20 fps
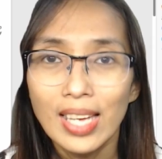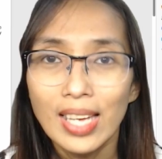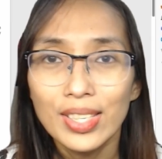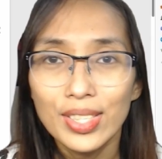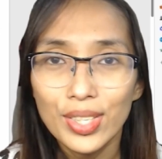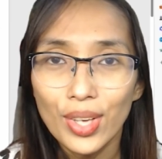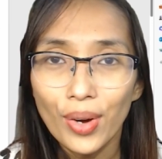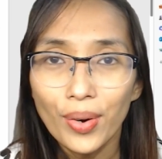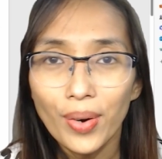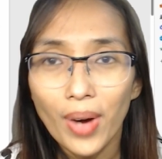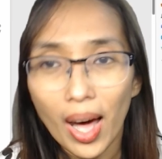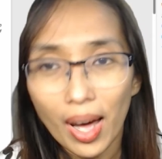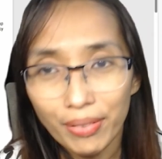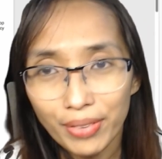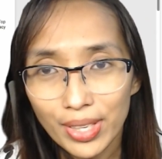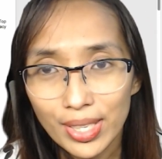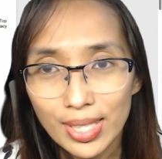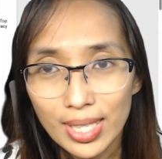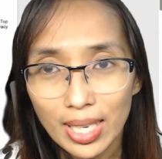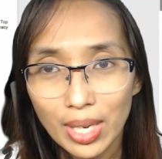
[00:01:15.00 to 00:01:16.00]
So
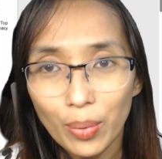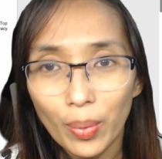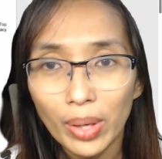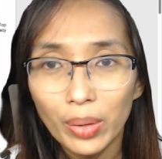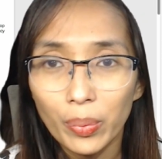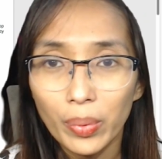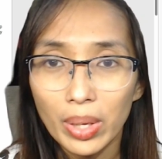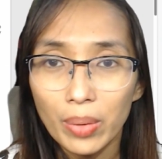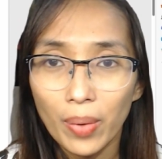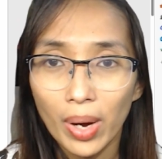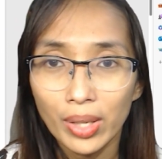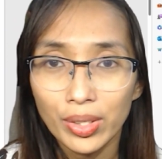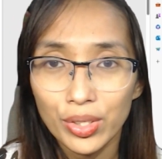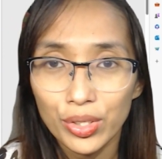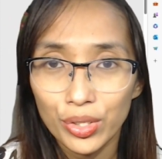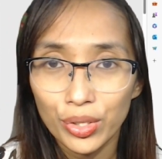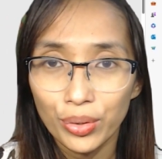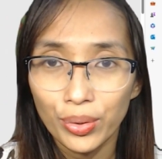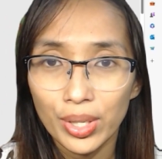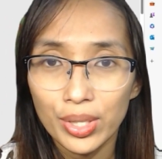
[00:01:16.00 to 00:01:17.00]
obviously what we want to
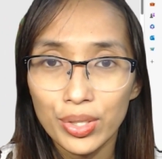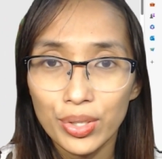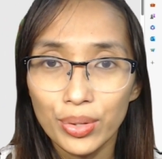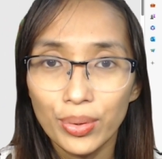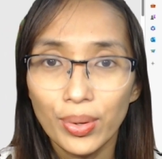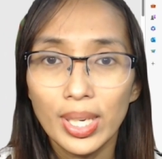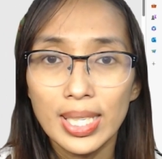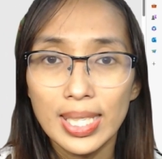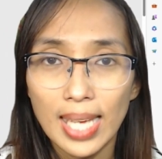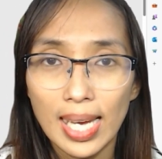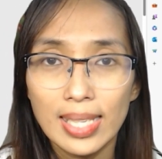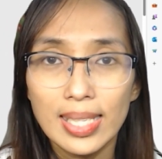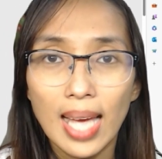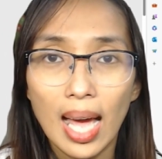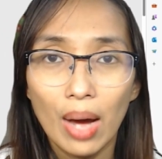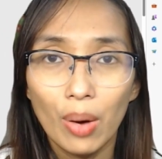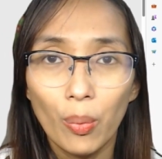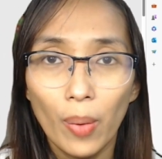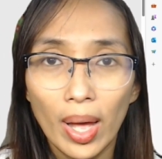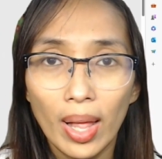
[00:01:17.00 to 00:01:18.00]
do is to assess
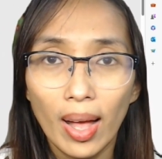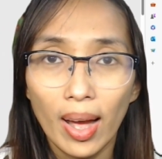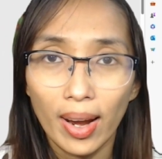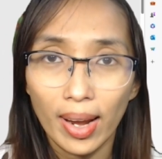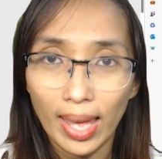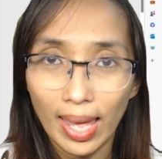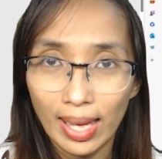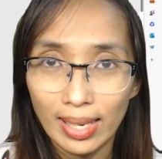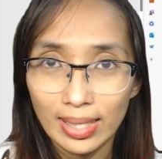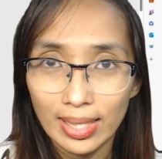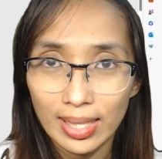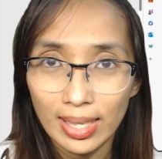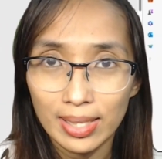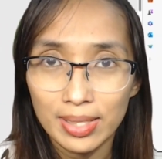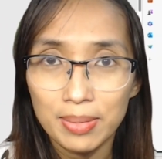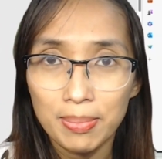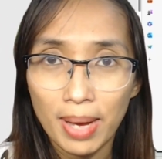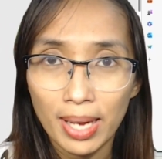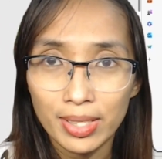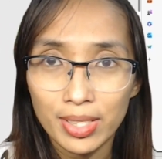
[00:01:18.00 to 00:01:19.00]
how well our
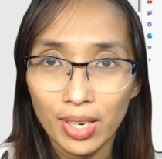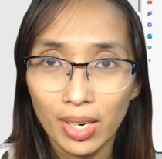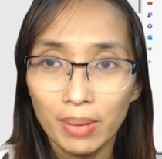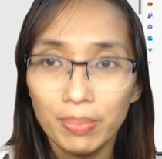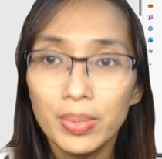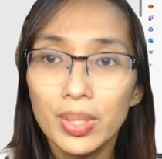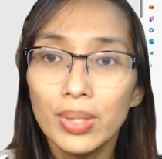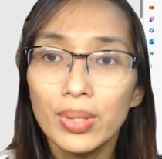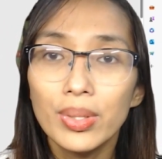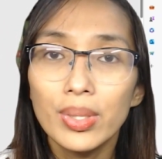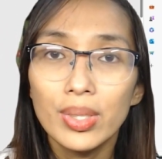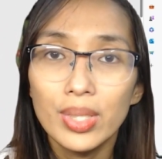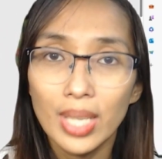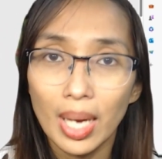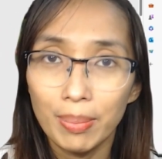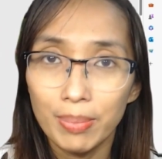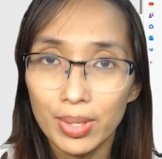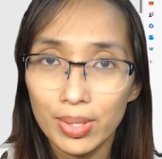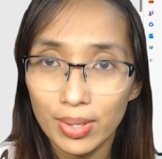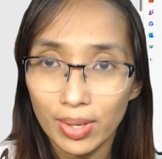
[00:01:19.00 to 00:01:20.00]
candidates match up to the
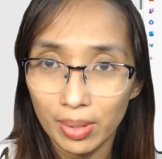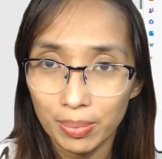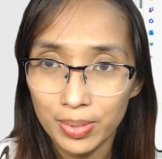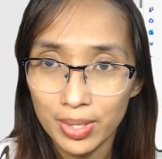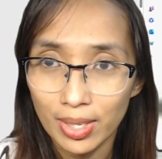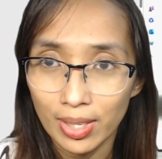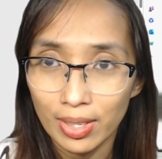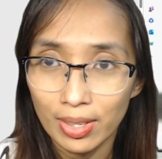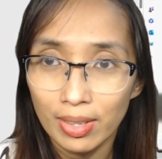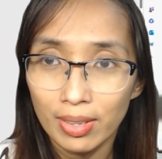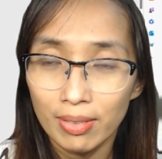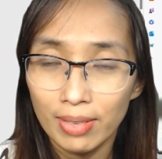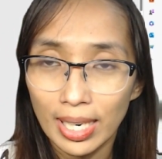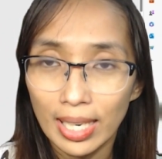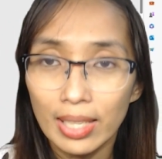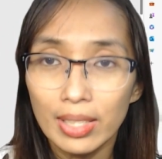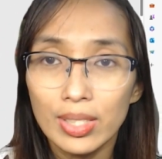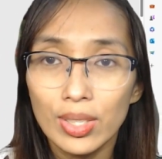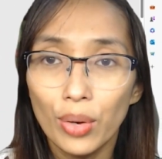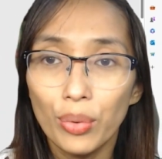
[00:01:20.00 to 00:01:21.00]
job description,
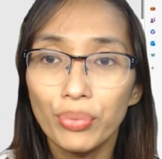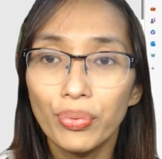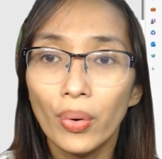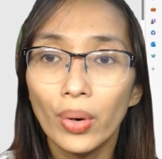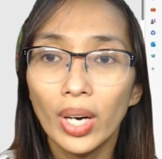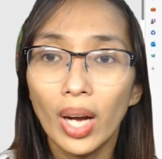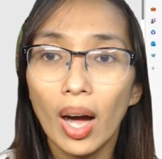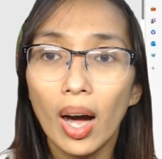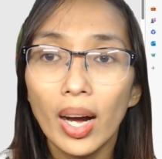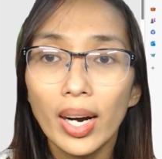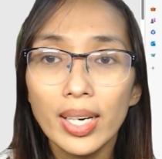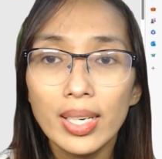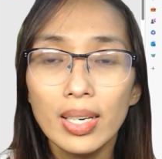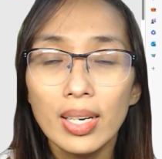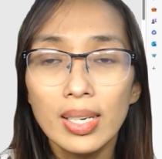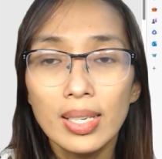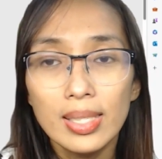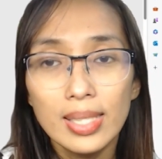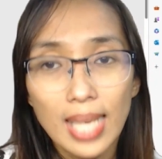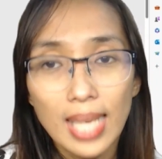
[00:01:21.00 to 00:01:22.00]
right? So for our
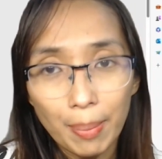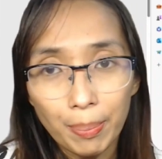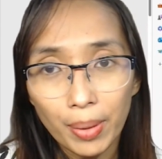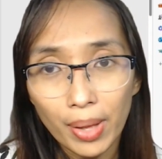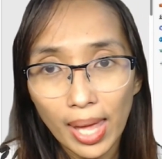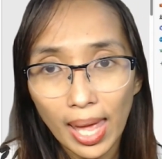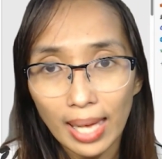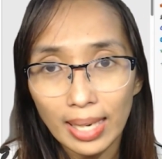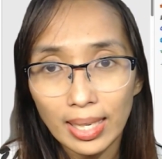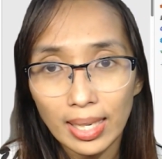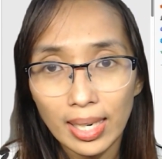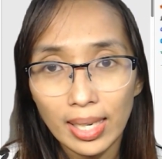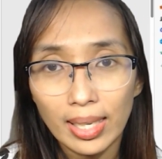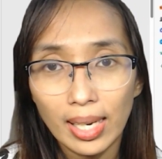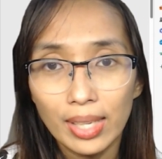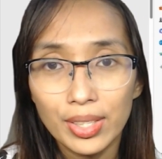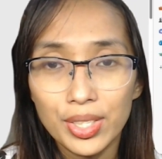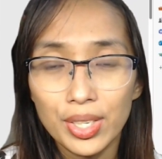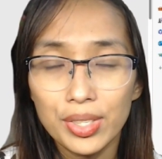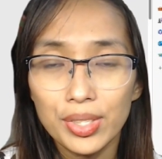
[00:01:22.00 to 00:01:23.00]
sample candidate,
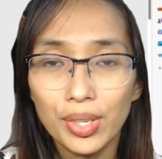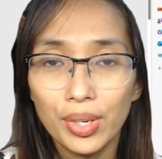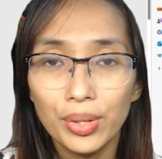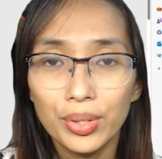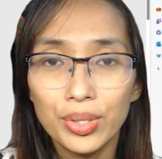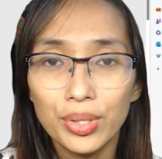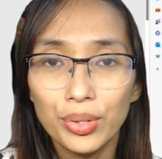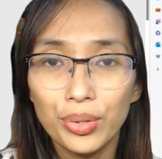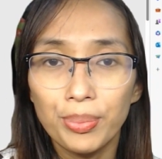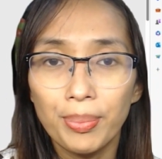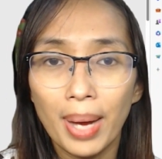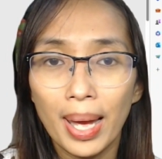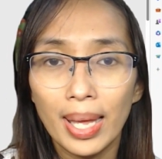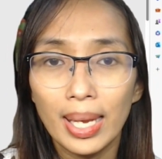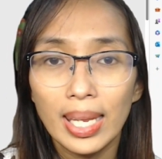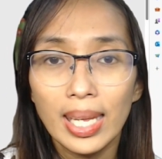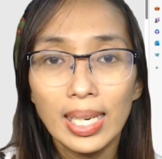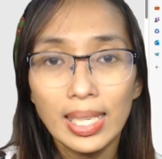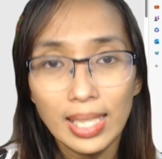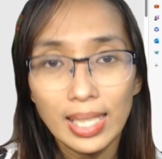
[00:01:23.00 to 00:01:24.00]
I'll just go to my
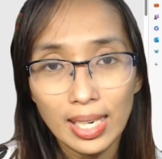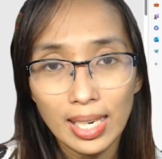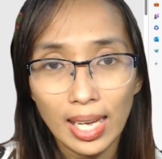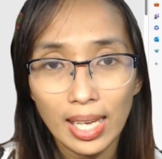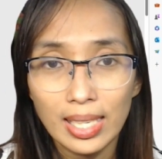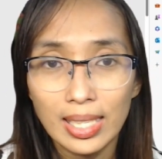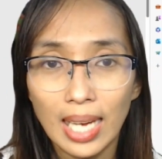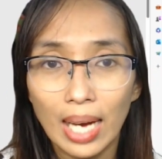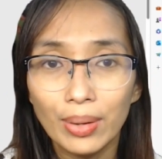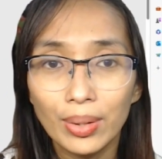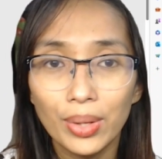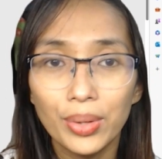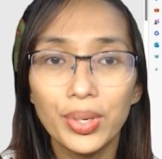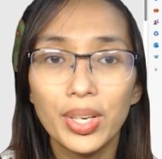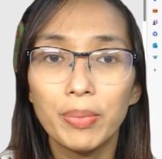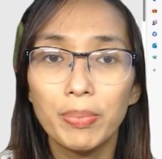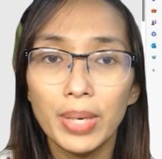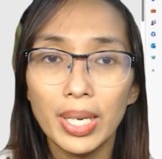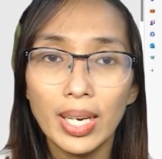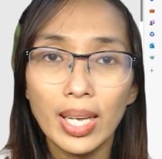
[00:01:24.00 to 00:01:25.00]
LinkedIn and download
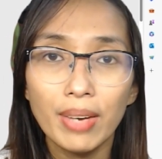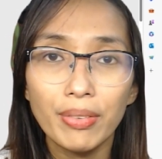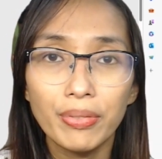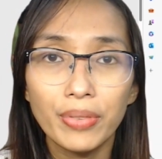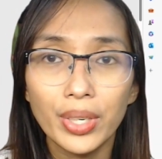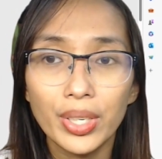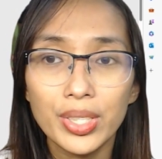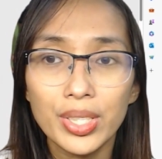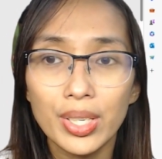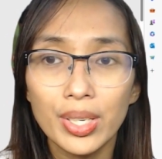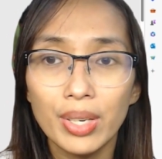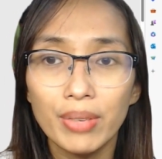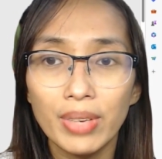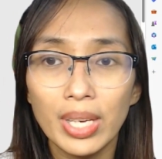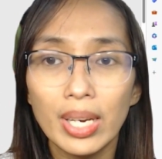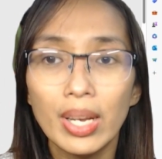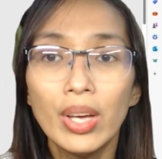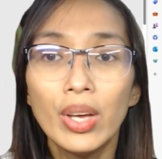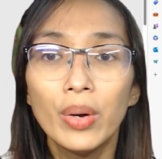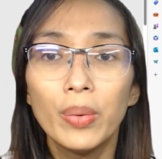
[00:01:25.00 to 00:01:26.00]
a PDF version of
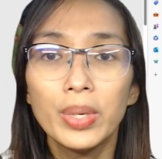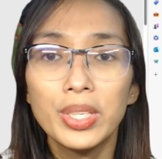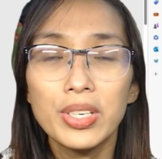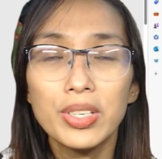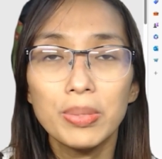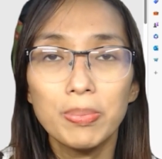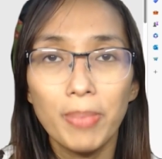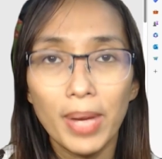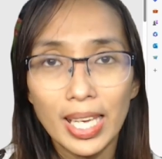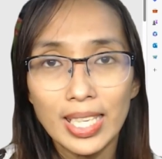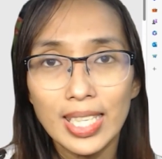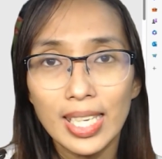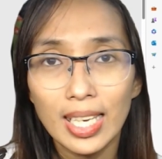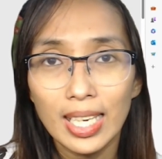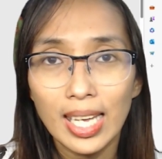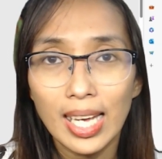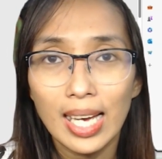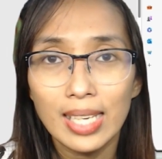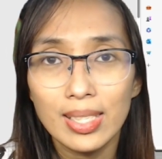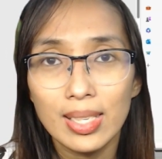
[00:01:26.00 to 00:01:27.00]
it, which is
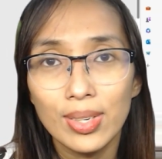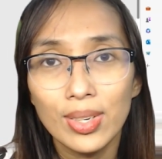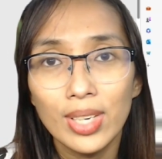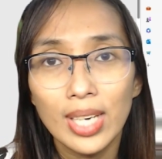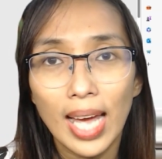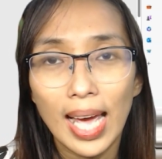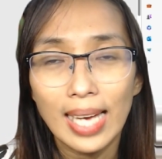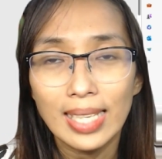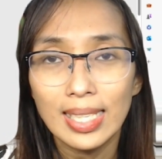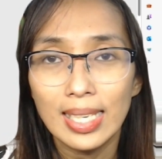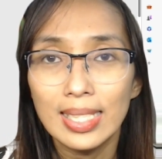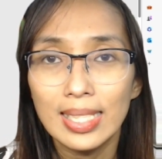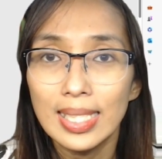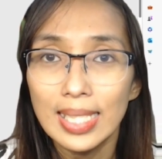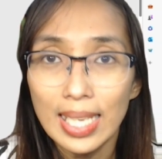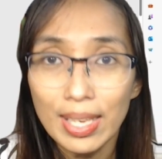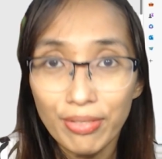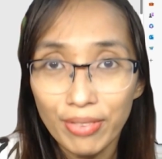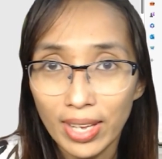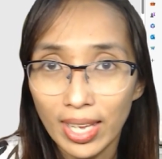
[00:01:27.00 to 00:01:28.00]
basically as good as a
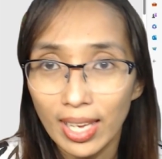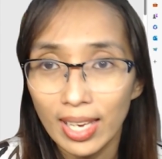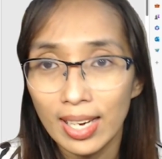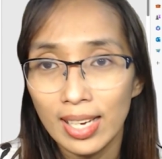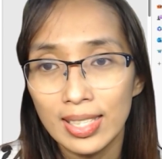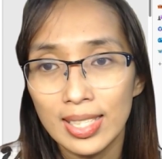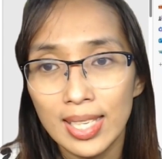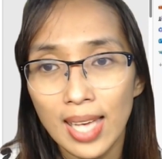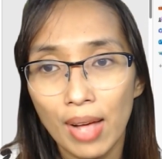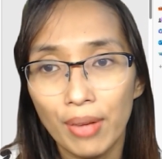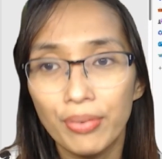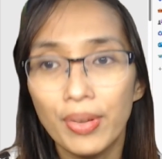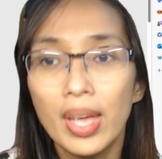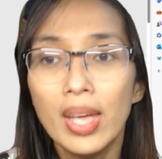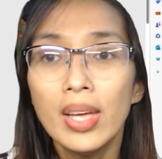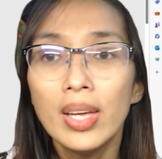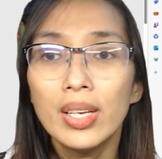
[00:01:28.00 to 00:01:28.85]
CV in itself.